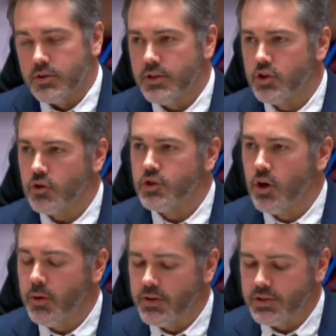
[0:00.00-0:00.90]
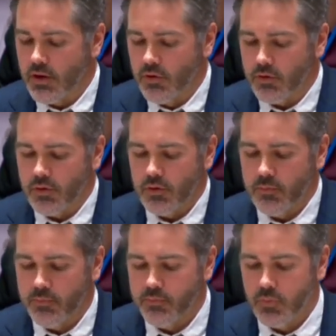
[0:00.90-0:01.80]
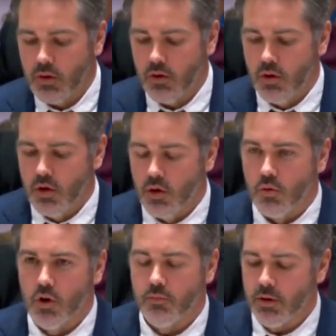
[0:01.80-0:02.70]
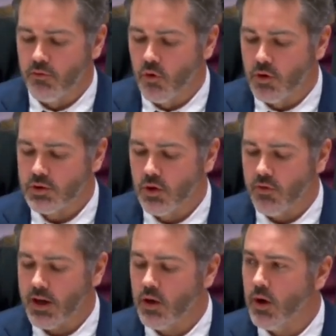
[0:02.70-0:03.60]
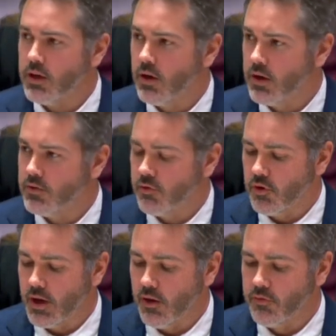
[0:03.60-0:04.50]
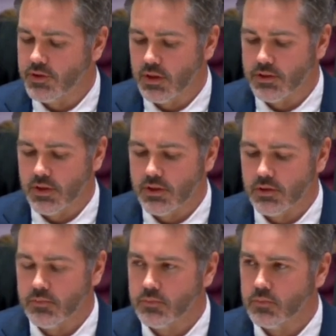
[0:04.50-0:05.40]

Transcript: Since October the 7th, we have been forced to evacuate 9 different health facilities.